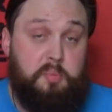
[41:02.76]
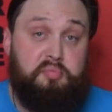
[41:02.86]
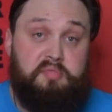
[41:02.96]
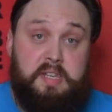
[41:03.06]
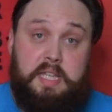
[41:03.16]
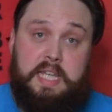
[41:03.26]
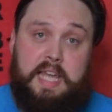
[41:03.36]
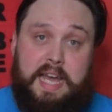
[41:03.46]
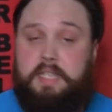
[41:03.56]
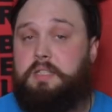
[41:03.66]
breathing
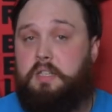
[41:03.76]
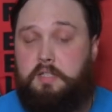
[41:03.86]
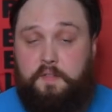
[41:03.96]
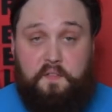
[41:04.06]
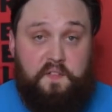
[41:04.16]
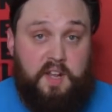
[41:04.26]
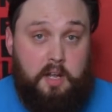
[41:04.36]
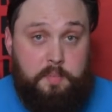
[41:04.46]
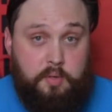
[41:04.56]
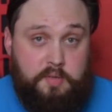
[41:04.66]
gas just to fill
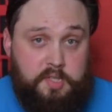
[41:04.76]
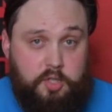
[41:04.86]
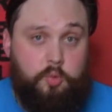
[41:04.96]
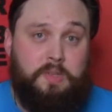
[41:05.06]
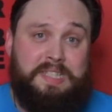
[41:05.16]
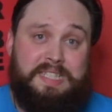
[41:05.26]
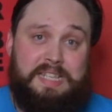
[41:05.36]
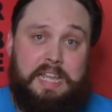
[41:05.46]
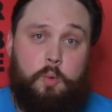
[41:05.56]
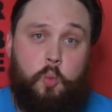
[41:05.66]
up your suit and
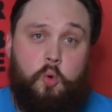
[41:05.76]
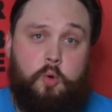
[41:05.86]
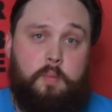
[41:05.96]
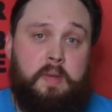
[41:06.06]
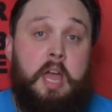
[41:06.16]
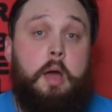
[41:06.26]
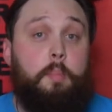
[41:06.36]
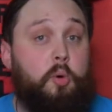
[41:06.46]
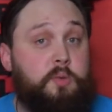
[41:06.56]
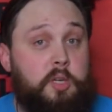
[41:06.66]
stay warm. But
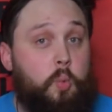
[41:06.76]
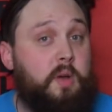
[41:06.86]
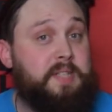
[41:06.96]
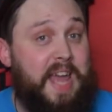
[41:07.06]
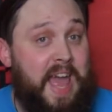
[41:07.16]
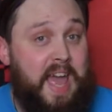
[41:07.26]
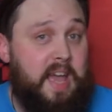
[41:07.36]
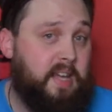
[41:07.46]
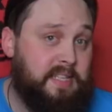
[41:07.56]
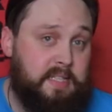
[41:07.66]
also, whilst air
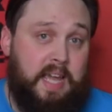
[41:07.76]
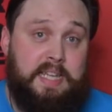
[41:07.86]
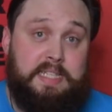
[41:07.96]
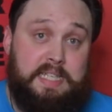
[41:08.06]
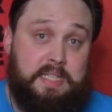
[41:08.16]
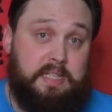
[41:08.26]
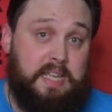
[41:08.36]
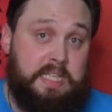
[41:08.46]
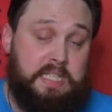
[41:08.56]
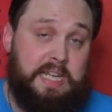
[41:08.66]
is a decent
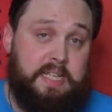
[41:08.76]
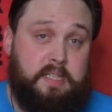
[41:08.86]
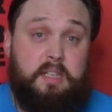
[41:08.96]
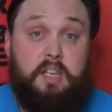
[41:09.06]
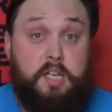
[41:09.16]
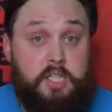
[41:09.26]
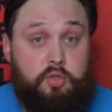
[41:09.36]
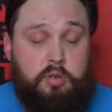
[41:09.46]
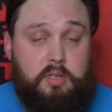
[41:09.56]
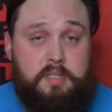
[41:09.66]
insulator,
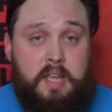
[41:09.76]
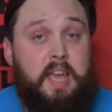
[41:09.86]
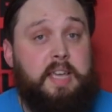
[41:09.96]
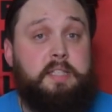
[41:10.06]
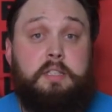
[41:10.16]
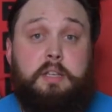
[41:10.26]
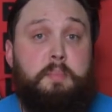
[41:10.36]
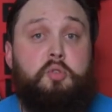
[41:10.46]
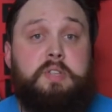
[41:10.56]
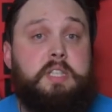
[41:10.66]
nitrox is just a
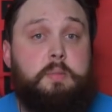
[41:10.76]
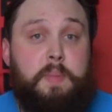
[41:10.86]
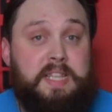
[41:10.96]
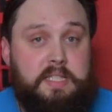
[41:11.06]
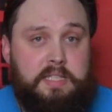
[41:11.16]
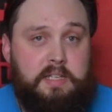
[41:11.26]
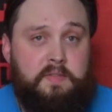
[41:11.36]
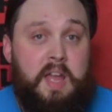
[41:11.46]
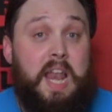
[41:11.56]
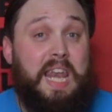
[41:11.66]
more expensive,
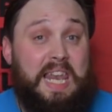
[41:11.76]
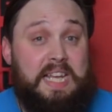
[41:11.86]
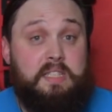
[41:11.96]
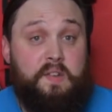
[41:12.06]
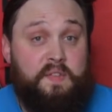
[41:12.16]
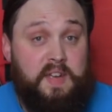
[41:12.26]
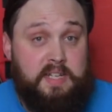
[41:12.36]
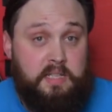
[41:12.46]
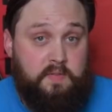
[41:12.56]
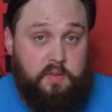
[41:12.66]
less
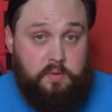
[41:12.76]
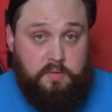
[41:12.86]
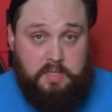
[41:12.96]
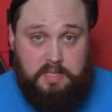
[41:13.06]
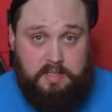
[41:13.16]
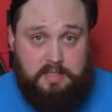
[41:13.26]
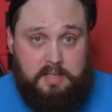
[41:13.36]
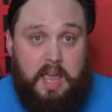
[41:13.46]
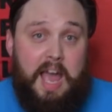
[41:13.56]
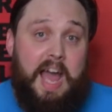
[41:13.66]
effective alternate.
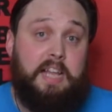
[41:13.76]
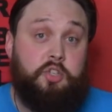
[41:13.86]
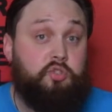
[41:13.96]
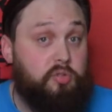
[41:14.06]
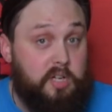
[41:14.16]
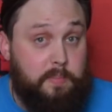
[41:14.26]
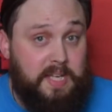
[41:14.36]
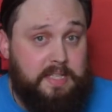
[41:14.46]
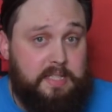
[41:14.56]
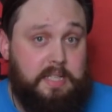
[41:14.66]
And
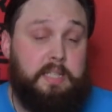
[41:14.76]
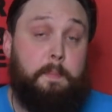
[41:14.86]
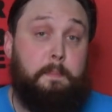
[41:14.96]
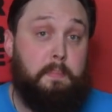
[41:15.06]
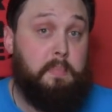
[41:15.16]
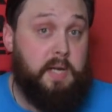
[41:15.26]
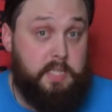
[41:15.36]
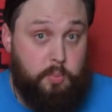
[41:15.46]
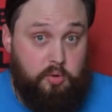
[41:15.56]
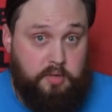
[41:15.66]
Trimix is a
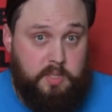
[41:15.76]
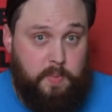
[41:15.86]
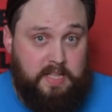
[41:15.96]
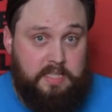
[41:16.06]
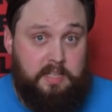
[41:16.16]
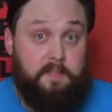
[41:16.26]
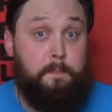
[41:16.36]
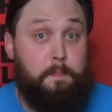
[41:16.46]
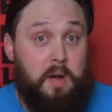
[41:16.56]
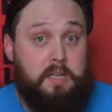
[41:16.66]
much more expensive,
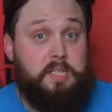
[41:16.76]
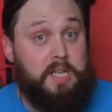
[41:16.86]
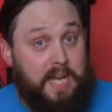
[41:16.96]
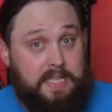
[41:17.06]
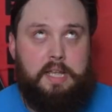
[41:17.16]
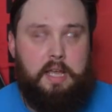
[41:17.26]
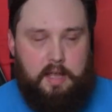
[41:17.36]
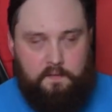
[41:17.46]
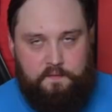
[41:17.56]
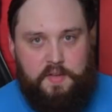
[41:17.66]
much less
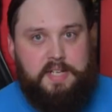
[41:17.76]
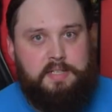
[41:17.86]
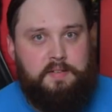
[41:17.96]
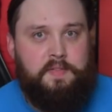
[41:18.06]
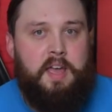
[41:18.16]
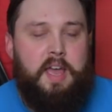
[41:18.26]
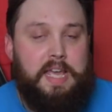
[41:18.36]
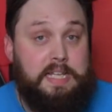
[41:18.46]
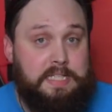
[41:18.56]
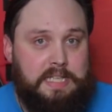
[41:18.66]
effective
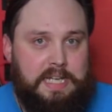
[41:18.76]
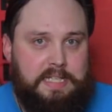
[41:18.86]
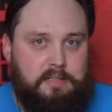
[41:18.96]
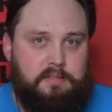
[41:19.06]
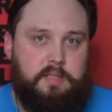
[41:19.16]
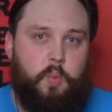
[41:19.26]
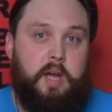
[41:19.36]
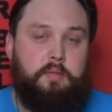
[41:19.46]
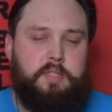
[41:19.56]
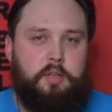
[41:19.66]
insulator as
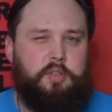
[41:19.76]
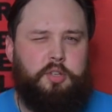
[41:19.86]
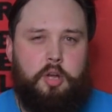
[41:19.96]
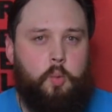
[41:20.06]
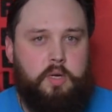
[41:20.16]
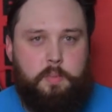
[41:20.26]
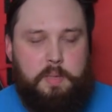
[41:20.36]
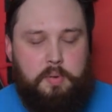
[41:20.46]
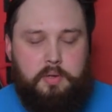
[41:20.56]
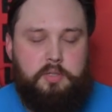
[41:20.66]
well, so you don't want to be
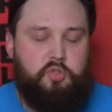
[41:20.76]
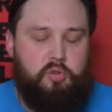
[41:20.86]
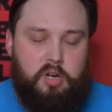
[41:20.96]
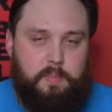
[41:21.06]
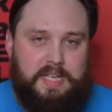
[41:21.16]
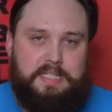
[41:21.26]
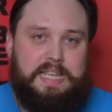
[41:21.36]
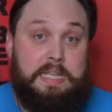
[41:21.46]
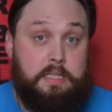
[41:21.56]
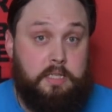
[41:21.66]
putting
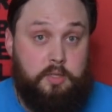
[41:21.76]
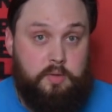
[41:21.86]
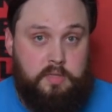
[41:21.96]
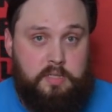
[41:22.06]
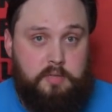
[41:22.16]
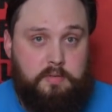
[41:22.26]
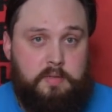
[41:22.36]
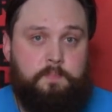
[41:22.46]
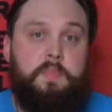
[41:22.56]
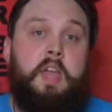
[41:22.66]
Trimix into your suit.
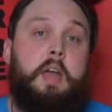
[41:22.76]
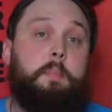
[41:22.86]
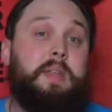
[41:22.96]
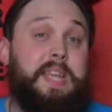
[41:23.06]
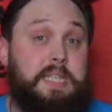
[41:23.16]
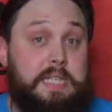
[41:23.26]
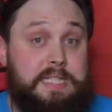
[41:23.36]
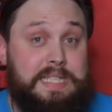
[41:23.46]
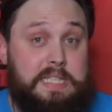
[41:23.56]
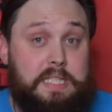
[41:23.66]
But there
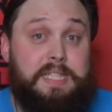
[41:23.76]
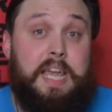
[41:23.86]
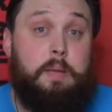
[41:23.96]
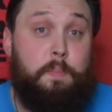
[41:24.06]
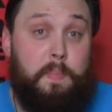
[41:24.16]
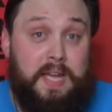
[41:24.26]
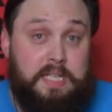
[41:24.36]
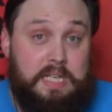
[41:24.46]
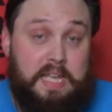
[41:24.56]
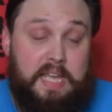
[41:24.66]
does exist a
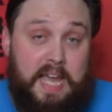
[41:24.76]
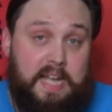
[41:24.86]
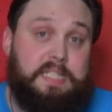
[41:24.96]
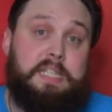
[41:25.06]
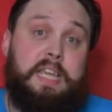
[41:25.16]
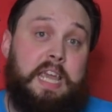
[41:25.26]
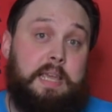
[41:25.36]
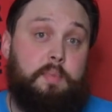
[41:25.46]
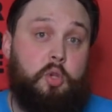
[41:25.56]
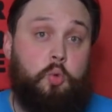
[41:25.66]
better gas to
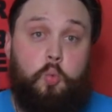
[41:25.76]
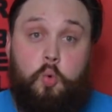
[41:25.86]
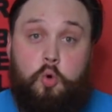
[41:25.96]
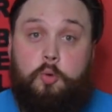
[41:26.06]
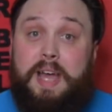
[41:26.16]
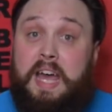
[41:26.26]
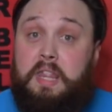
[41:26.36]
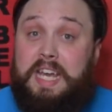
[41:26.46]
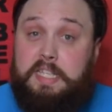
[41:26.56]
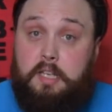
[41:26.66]
keep you warm, and
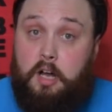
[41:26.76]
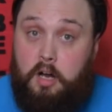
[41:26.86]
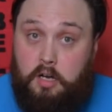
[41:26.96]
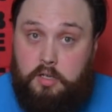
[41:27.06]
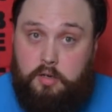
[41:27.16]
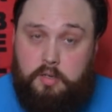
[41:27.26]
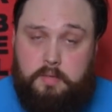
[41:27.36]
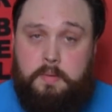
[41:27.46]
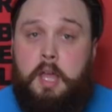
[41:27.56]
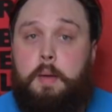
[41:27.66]
that's
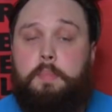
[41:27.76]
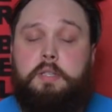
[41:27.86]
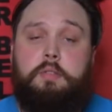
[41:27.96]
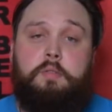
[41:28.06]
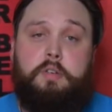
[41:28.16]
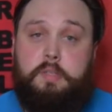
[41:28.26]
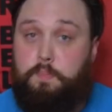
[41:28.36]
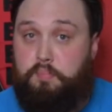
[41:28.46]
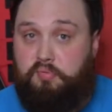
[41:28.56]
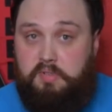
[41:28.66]
Argon. But do not
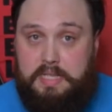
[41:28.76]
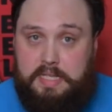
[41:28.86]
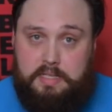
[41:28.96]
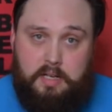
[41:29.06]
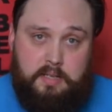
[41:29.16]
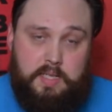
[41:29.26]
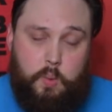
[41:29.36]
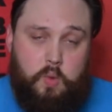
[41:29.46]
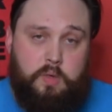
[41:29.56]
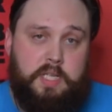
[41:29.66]
breathe it
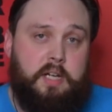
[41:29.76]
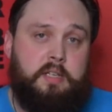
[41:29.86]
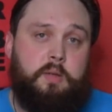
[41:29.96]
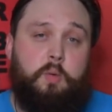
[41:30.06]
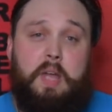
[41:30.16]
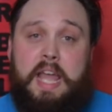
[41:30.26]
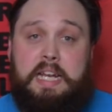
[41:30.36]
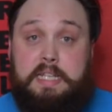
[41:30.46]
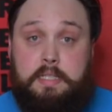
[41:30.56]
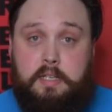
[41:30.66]
underwater under
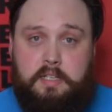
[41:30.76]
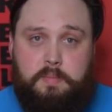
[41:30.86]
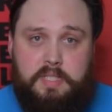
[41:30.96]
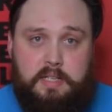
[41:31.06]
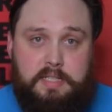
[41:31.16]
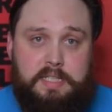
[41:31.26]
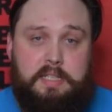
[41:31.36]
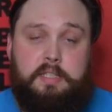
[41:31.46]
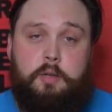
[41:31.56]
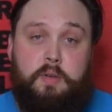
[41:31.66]
any
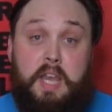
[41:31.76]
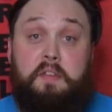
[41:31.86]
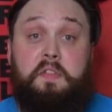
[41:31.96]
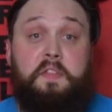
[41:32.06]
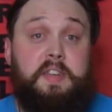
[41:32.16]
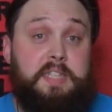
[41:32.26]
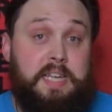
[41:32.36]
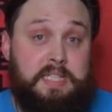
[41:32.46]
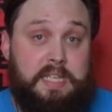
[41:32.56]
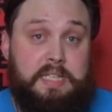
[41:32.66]
circumstances, so never fit a
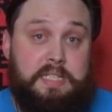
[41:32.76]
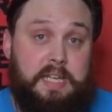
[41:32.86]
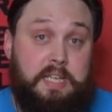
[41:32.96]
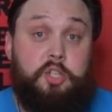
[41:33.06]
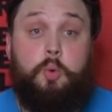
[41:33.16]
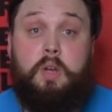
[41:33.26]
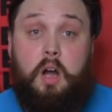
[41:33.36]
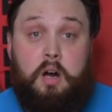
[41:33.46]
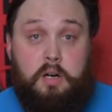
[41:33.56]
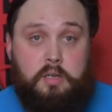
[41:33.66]
second stage to an
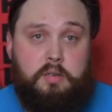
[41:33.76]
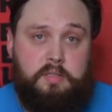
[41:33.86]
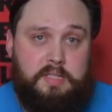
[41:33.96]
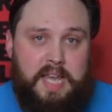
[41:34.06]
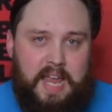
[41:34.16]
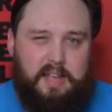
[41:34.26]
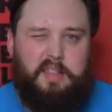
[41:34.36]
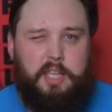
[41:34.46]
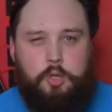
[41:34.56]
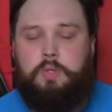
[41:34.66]
Argon tank.
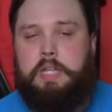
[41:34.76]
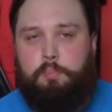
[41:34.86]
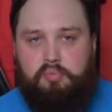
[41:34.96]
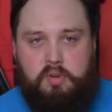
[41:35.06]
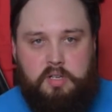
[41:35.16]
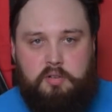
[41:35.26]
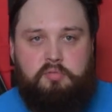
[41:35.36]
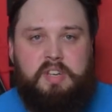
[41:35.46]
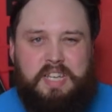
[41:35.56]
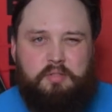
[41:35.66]
They're usually bright
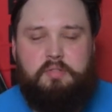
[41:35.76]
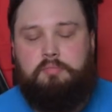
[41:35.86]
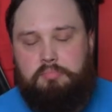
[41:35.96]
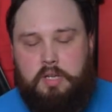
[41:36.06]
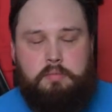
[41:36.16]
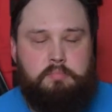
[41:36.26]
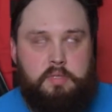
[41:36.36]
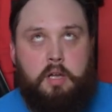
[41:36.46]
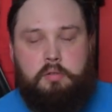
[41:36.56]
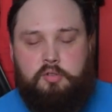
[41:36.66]
green, or a
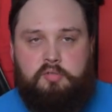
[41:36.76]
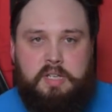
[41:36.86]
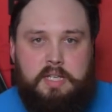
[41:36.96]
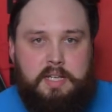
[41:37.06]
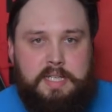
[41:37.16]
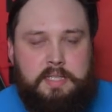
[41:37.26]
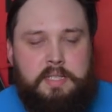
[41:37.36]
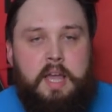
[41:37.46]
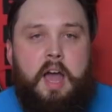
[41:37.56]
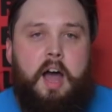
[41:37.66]
dull green at least,
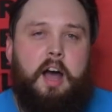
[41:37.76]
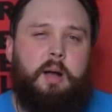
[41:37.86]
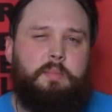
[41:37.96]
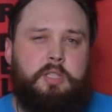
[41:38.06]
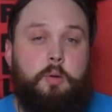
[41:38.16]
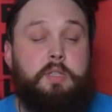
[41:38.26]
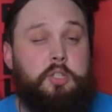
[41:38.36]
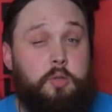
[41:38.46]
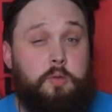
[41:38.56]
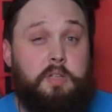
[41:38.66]
so it's
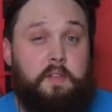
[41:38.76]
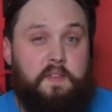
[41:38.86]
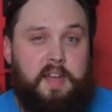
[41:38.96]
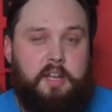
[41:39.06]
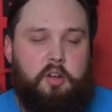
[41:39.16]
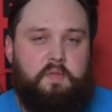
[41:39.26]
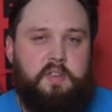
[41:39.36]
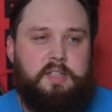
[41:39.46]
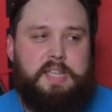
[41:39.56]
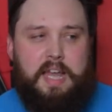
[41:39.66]
usually fairly
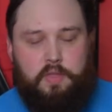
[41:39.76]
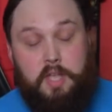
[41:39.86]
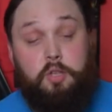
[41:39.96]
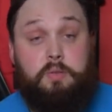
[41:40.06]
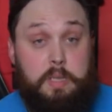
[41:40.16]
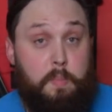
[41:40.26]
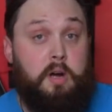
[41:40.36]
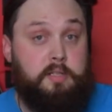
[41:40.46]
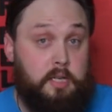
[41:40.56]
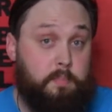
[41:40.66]
obvious, and they're usually
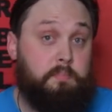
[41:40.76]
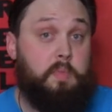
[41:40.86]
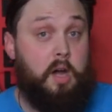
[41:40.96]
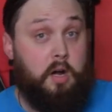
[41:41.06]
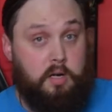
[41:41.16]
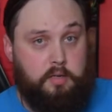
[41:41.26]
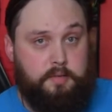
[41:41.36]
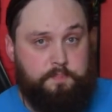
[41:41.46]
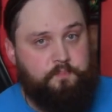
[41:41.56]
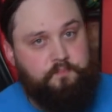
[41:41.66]
marked up Argon.